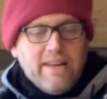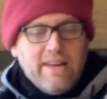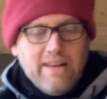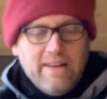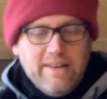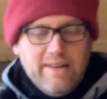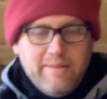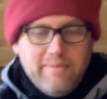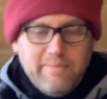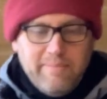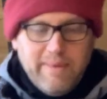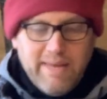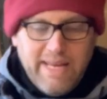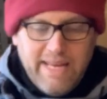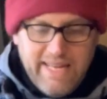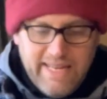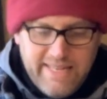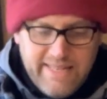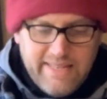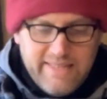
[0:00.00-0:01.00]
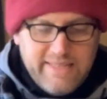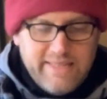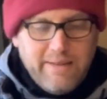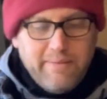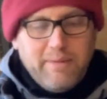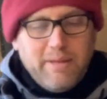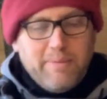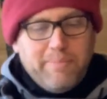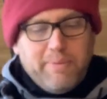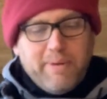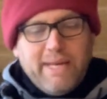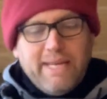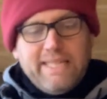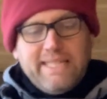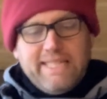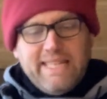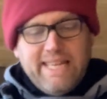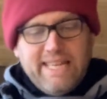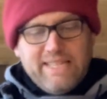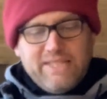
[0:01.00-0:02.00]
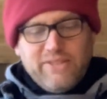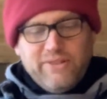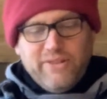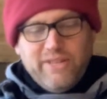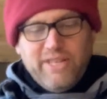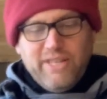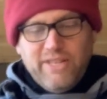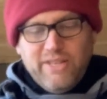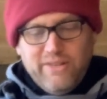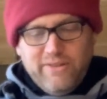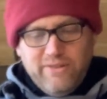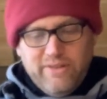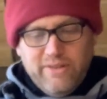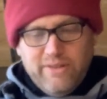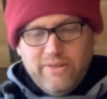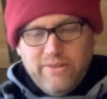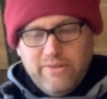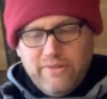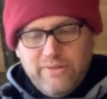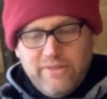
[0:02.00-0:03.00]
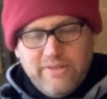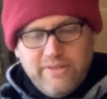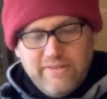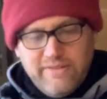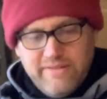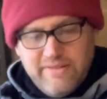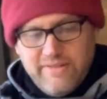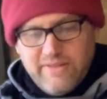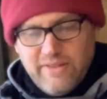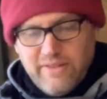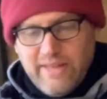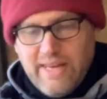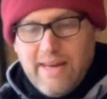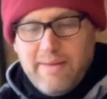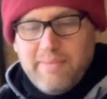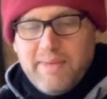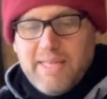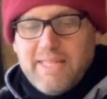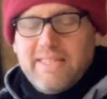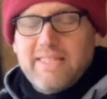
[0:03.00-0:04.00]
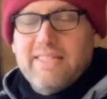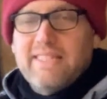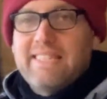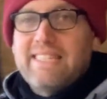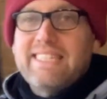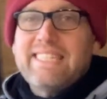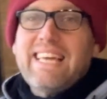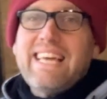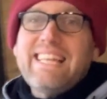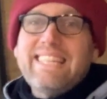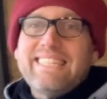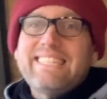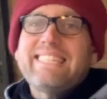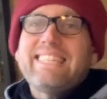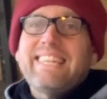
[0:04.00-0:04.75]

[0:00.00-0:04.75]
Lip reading: And some of the price tags are in euros, so that means it's since